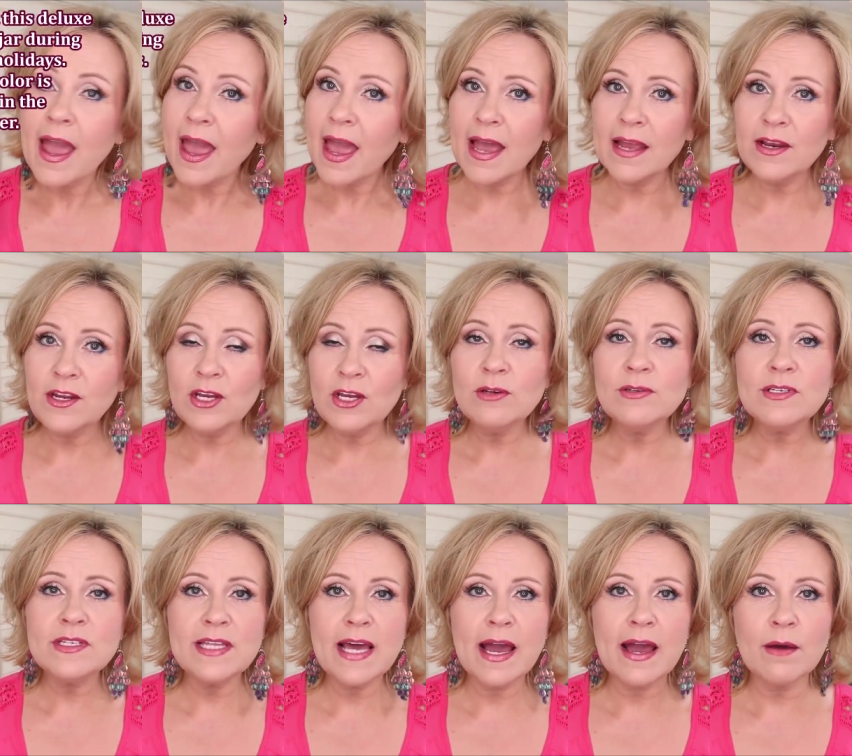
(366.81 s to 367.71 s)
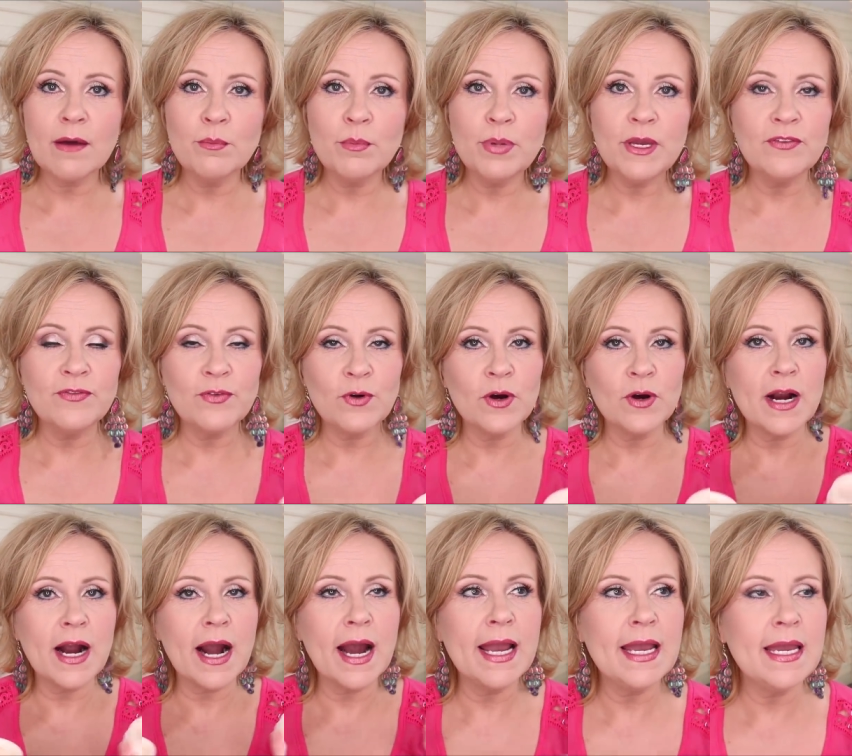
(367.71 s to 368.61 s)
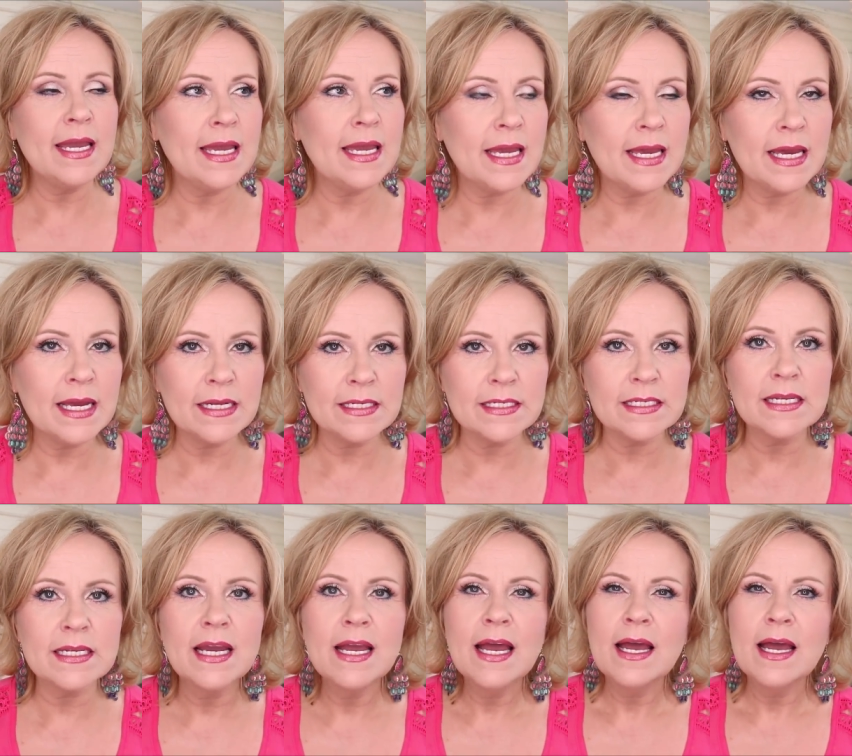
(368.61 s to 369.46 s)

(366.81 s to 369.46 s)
and used them before I hit